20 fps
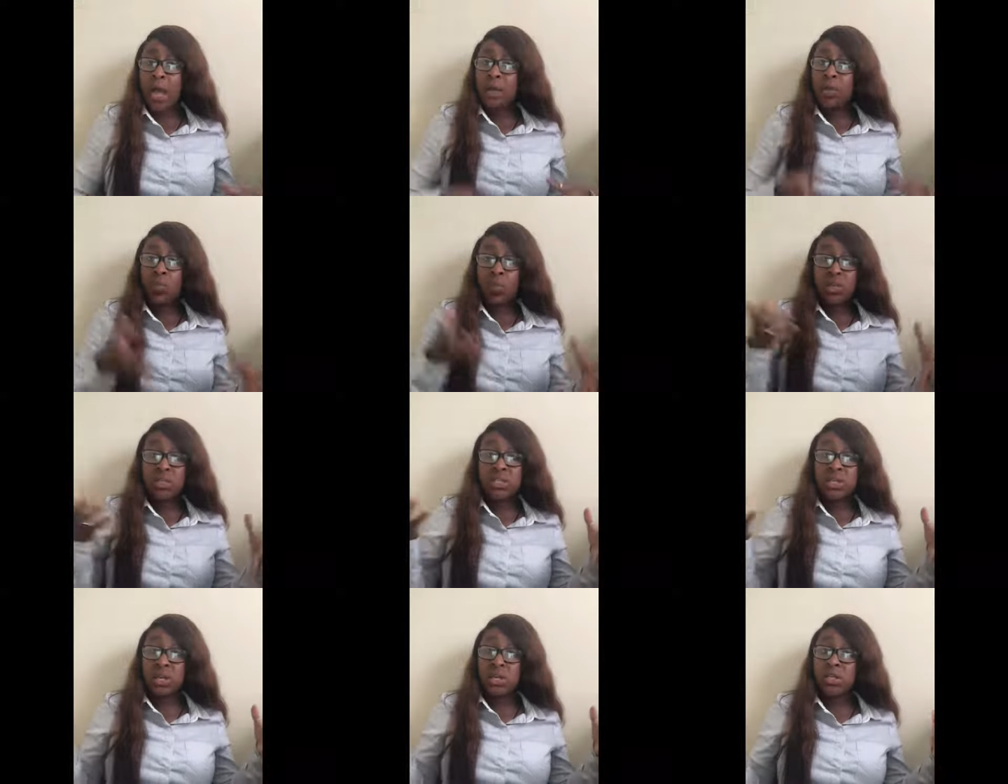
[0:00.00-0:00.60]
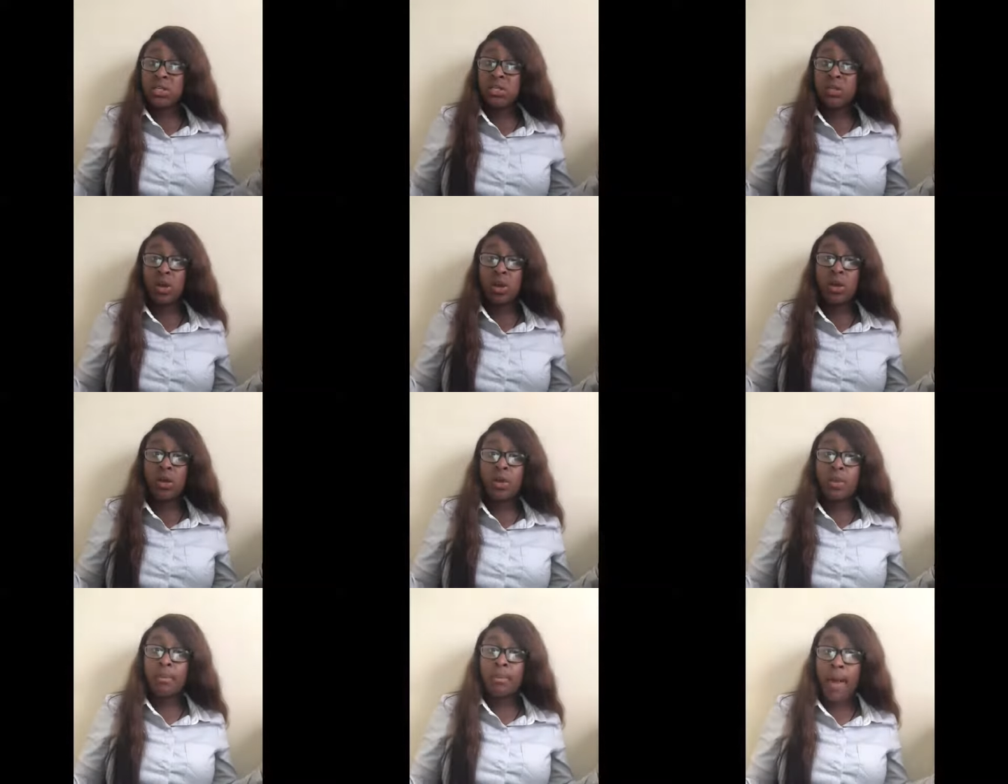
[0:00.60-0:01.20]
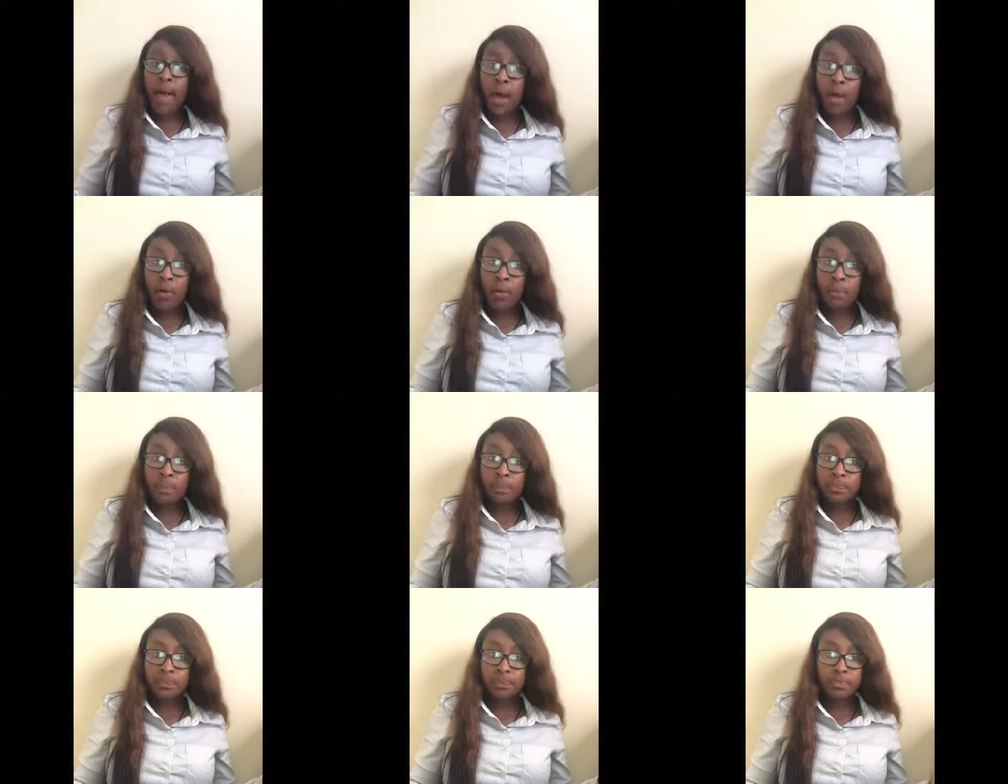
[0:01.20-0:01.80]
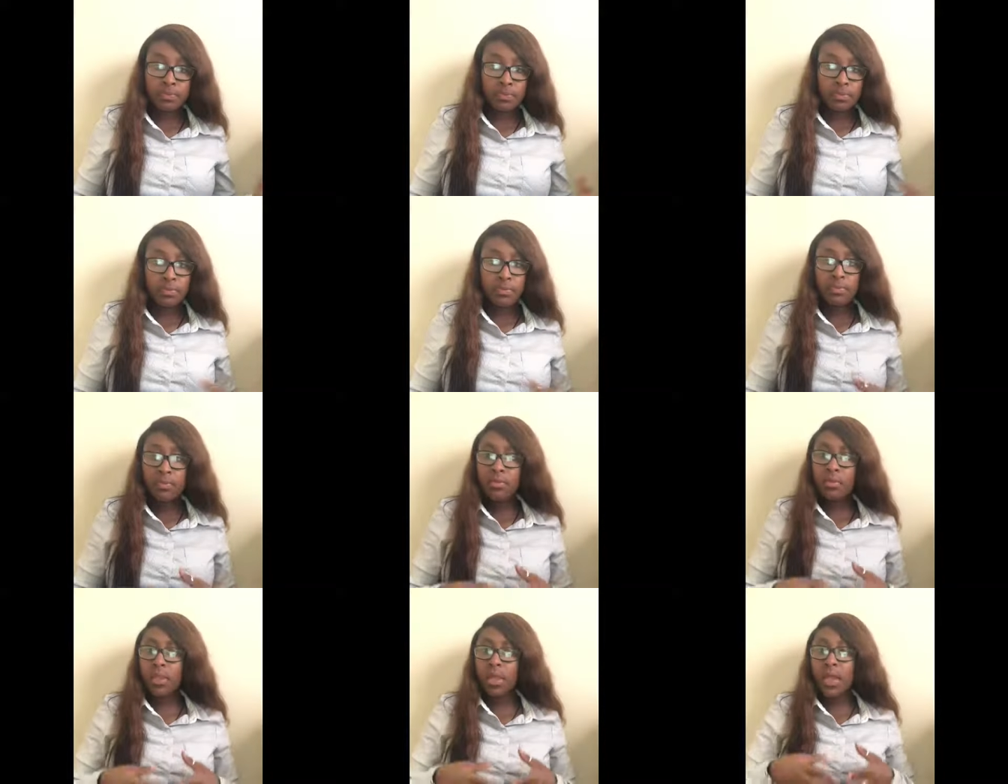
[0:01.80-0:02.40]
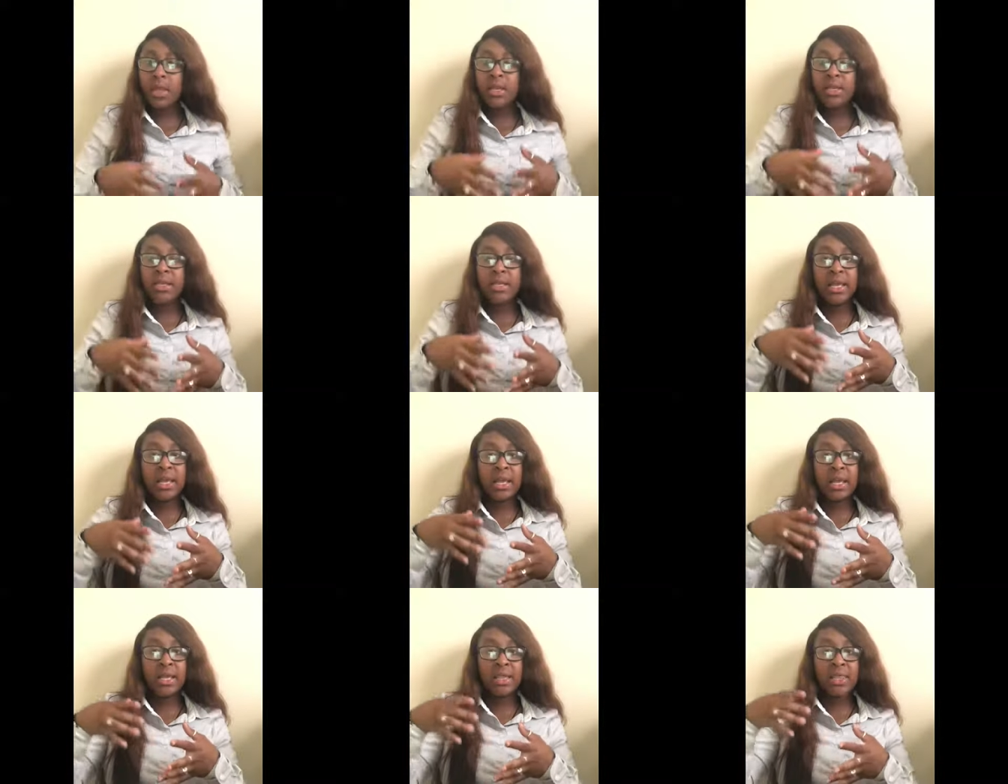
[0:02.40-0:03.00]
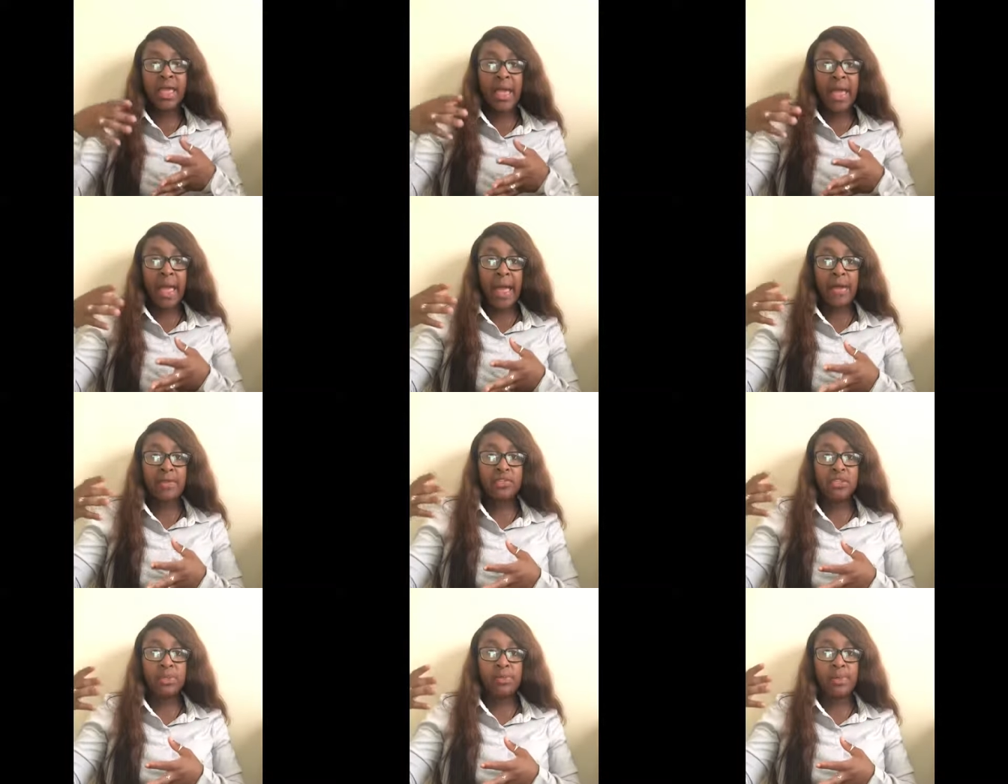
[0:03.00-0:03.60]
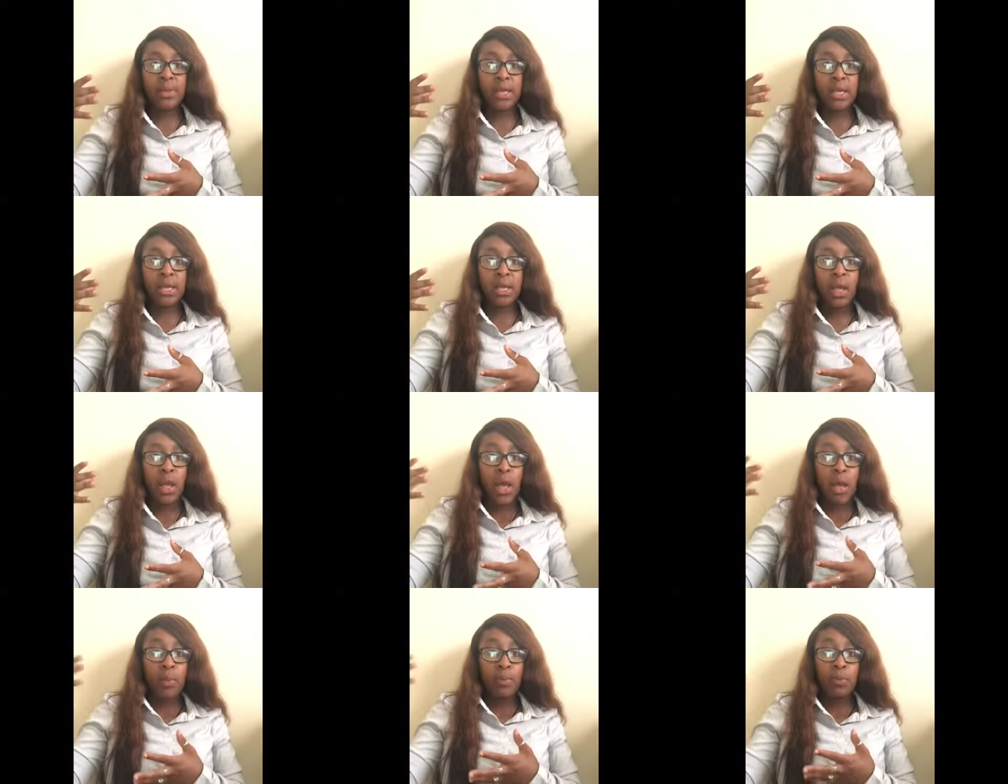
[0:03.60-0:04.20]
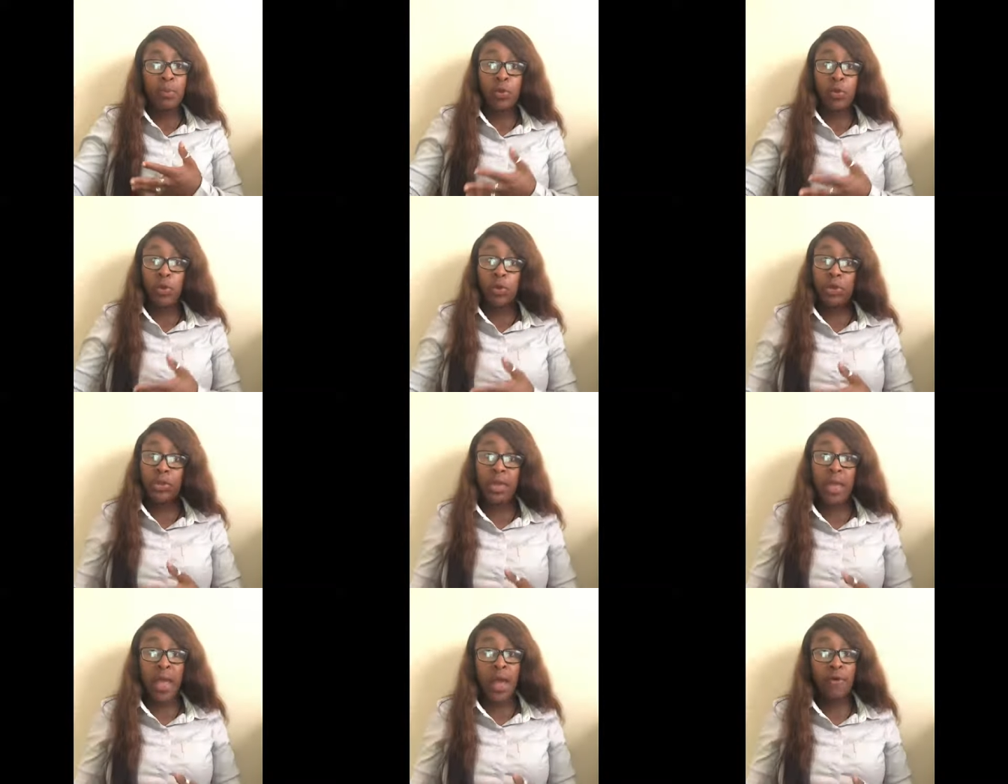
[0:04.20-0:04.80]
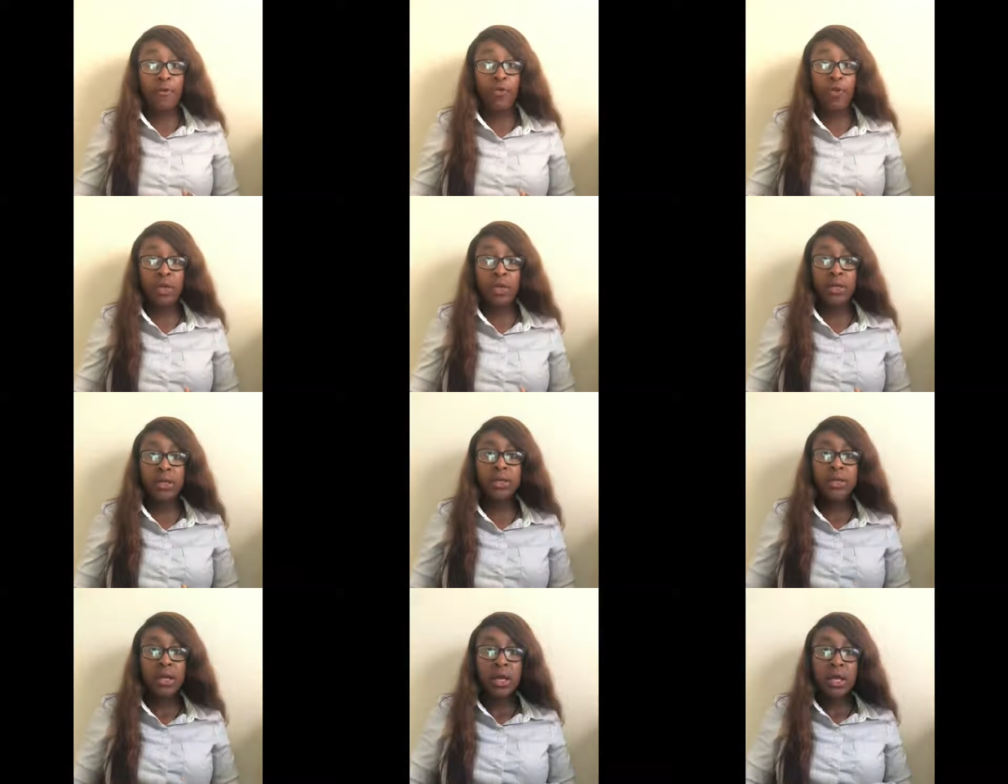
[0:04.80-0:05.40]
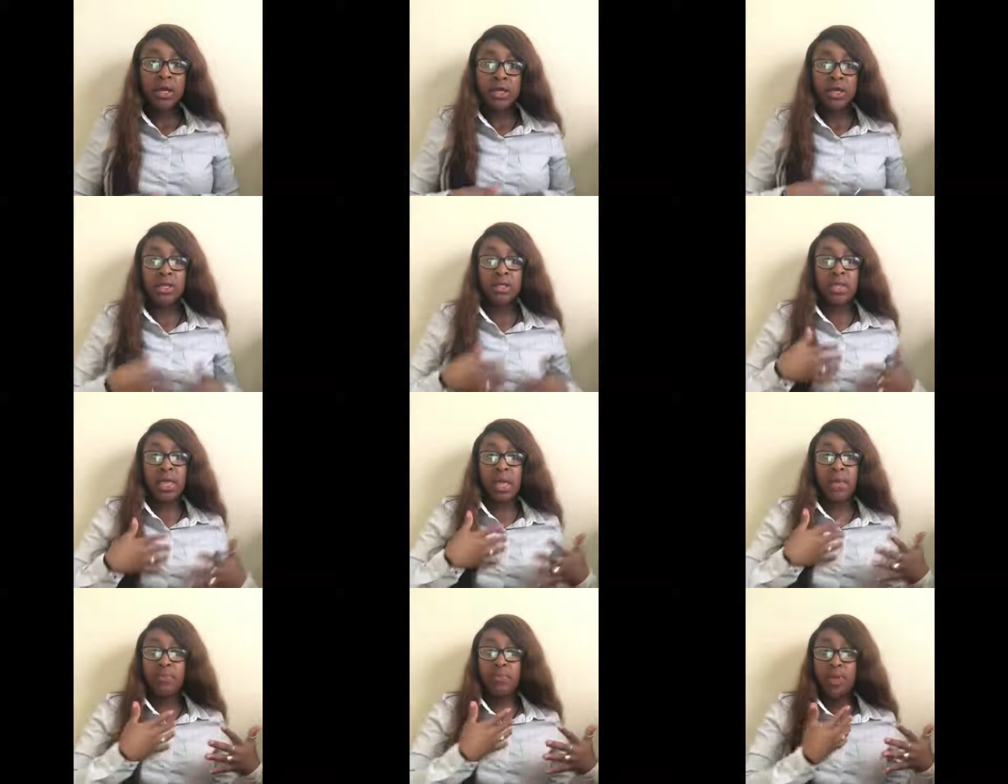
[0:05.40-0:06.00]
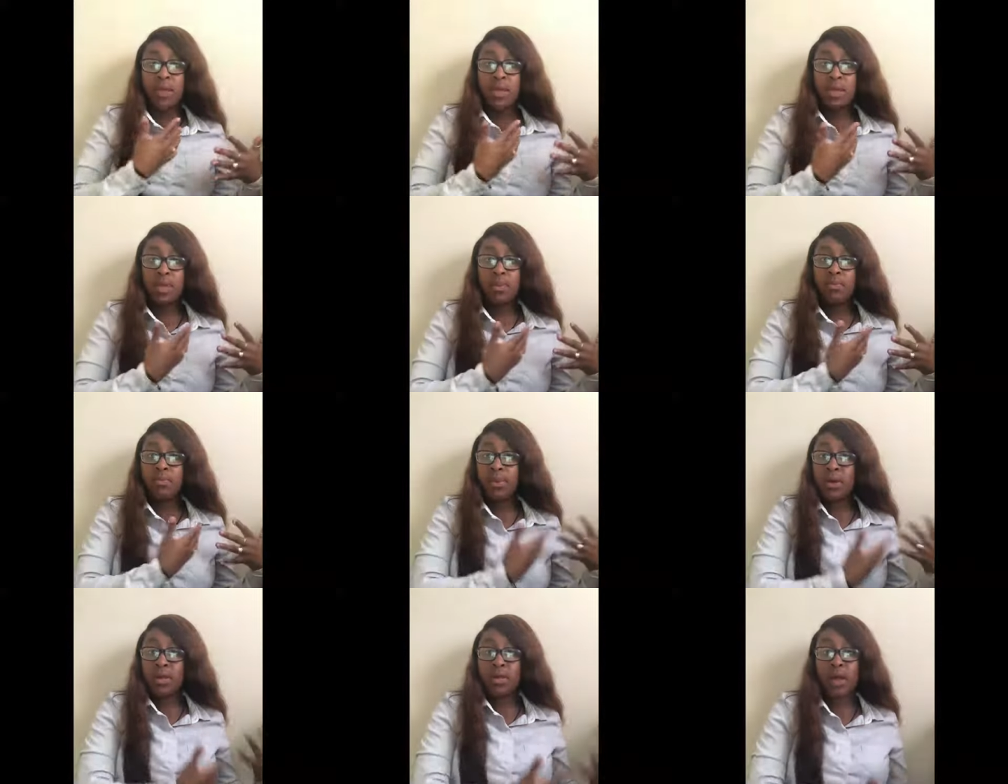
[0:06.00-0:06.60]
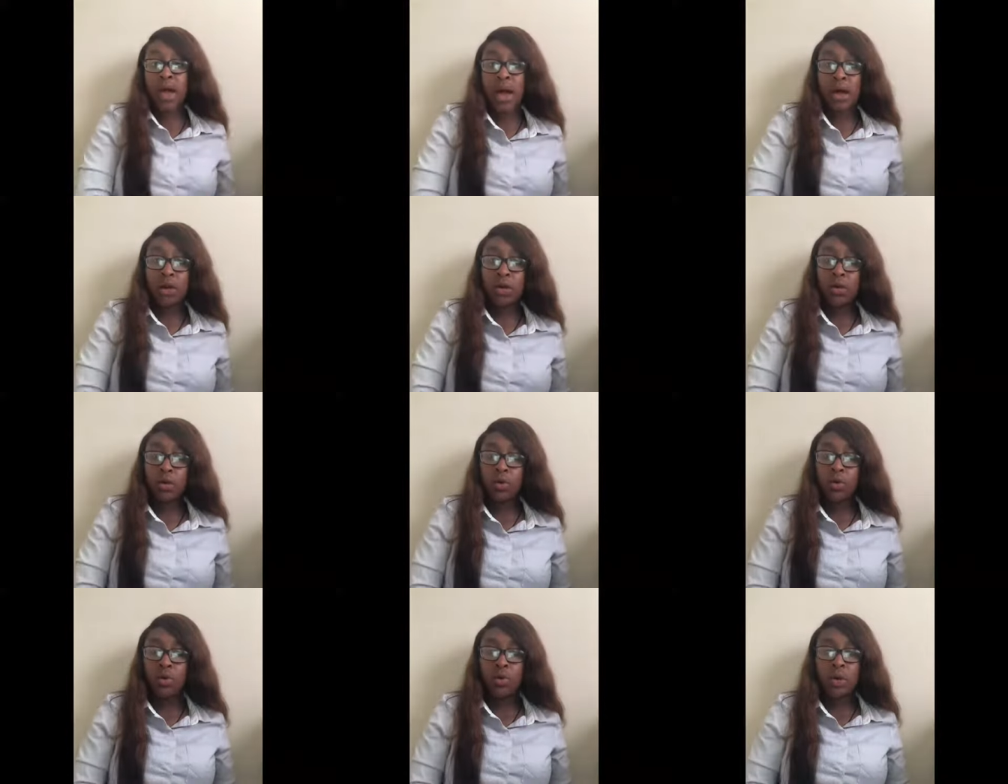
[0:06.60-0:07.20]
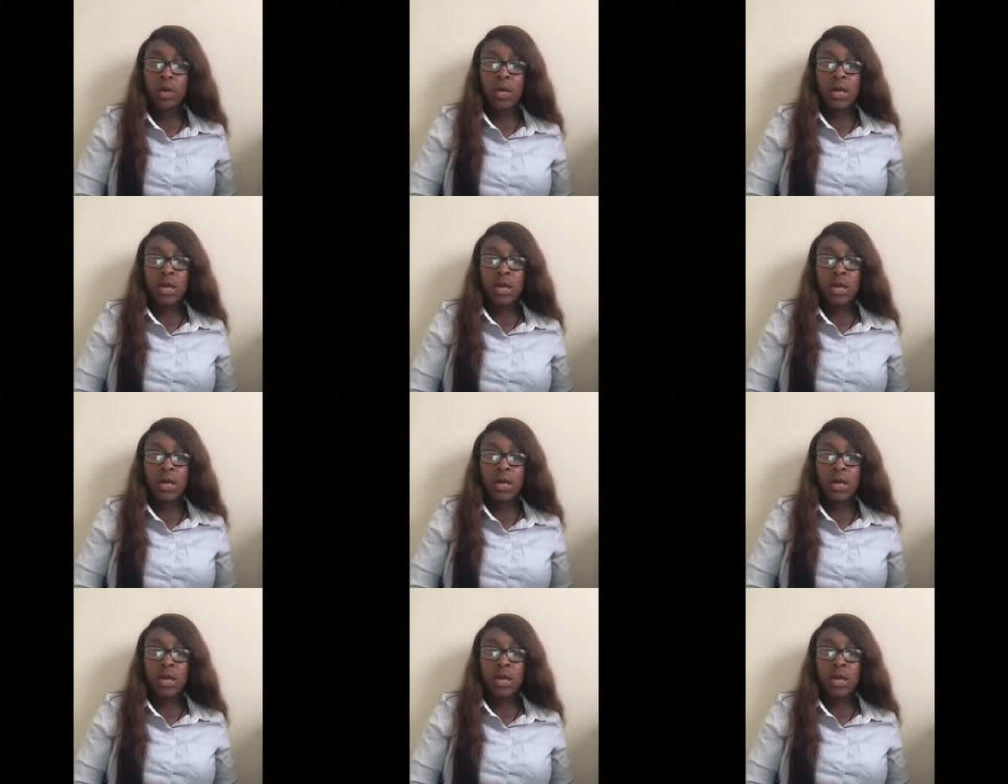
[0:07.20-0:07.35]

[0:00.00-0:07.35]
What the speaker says: Was there a certain amount? Did they have to be purely African? Could they be mulatto?